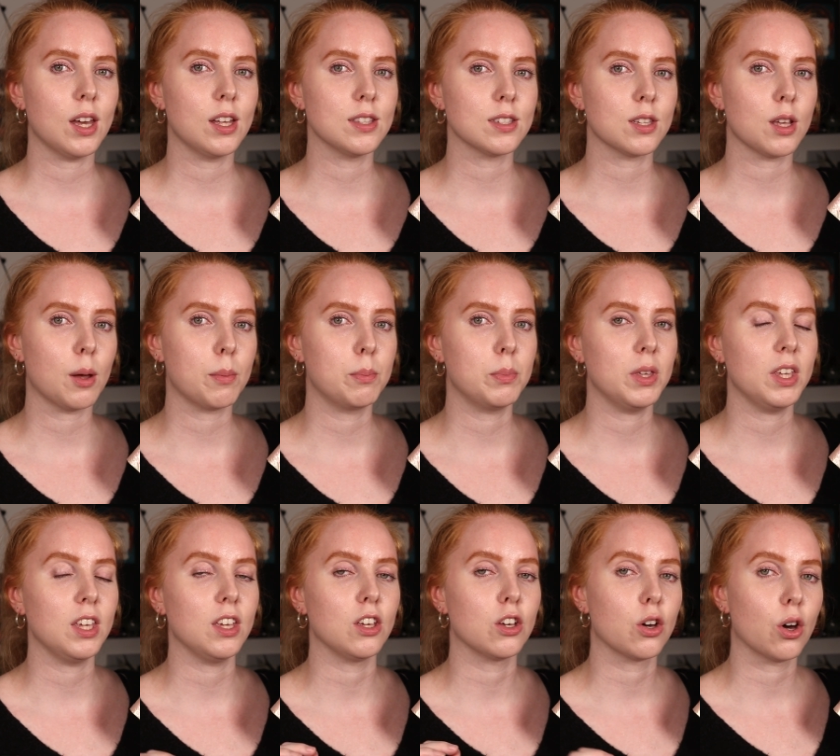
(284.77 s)
ends up
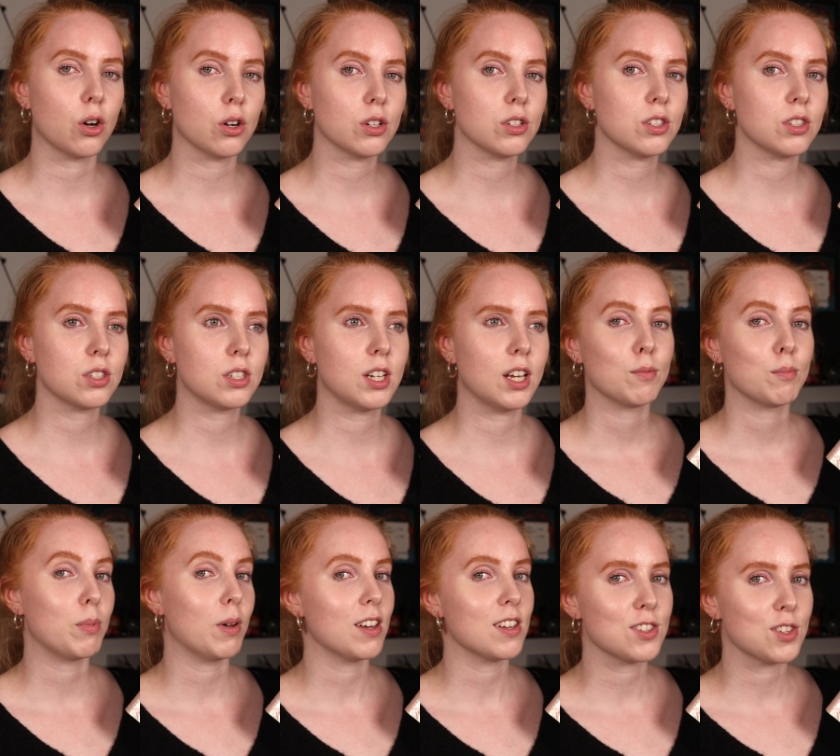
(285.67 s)
being cursed
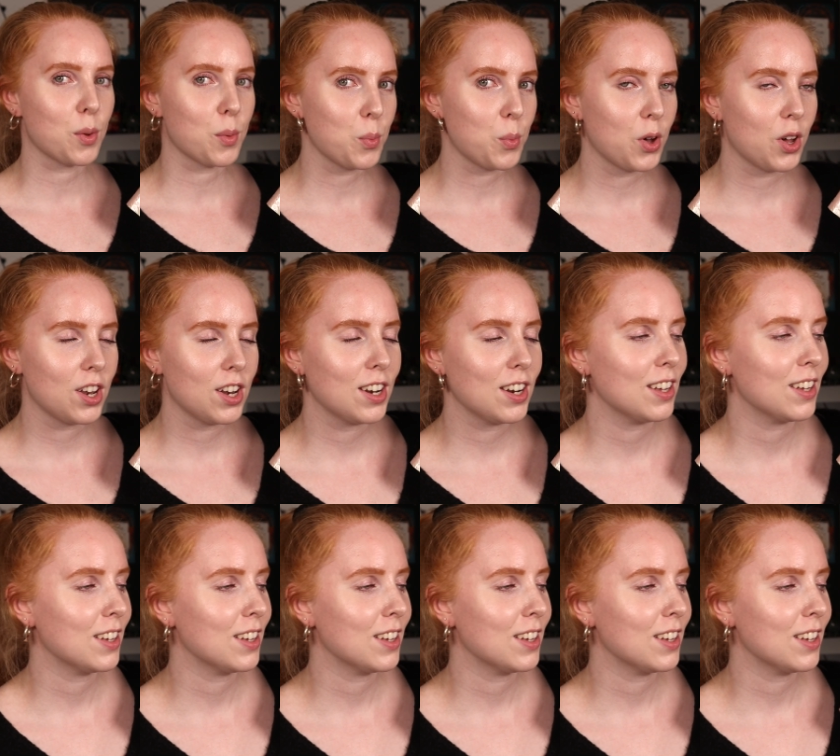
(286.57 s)
by someone.